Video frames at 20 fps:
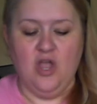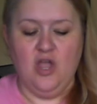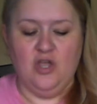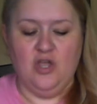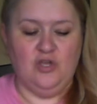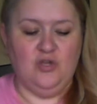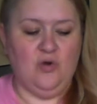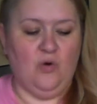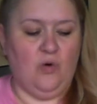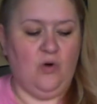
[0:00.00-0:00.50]

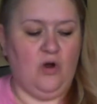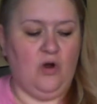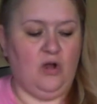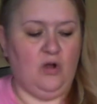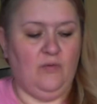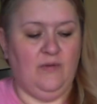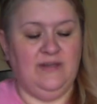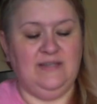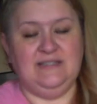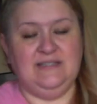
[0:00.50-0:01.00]
You're
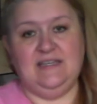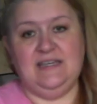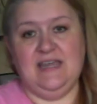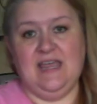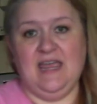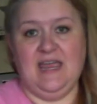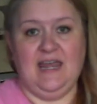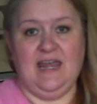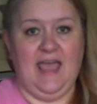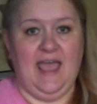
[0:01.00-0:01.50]
going to
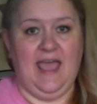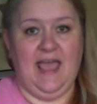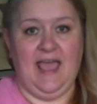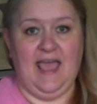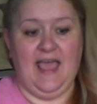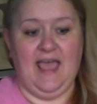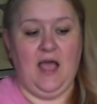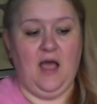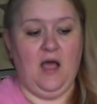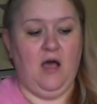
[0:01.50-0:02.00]
need
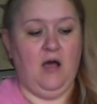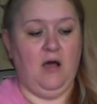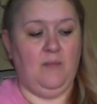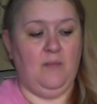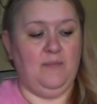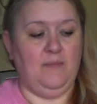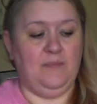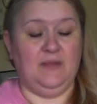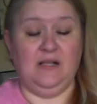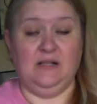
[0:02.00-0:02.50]

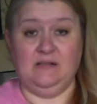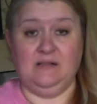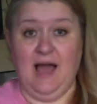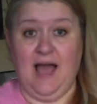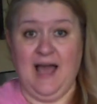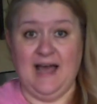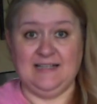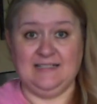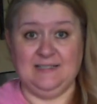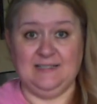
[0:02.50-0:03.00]
a
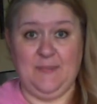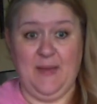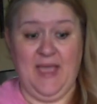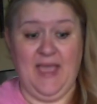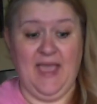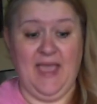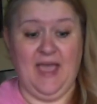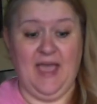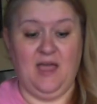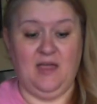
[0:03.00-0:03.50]
glass
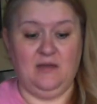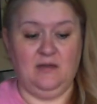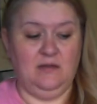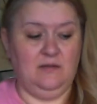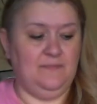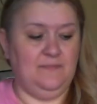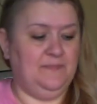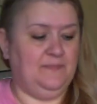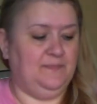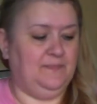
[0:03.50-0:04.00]
pan
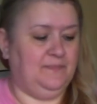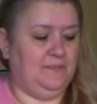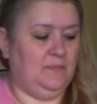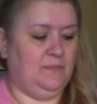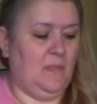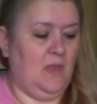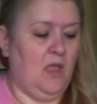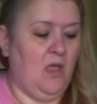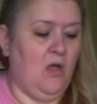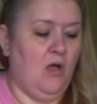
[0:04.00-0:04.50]

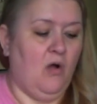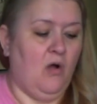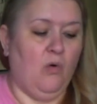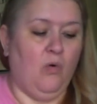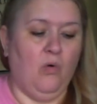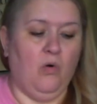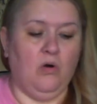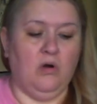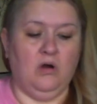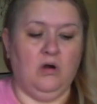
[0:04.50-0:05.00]

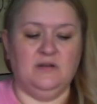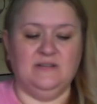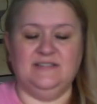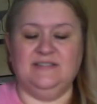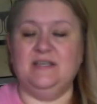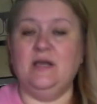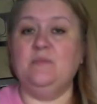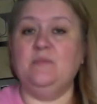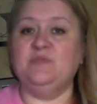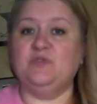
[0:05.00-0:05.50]
or
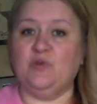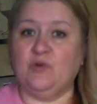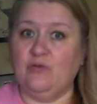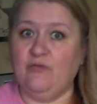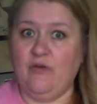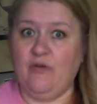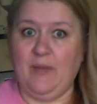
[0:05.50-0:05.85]
some sort of a